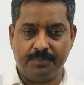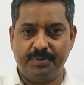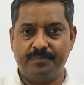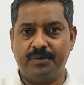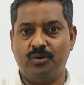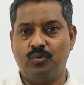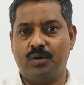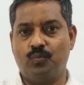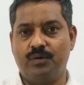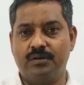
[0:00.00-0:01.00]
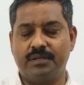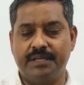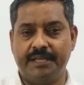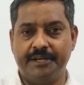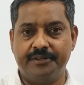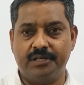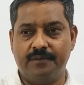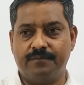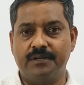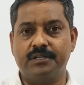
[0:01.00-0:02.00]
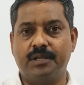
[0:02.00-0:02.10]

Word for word: people who are working in different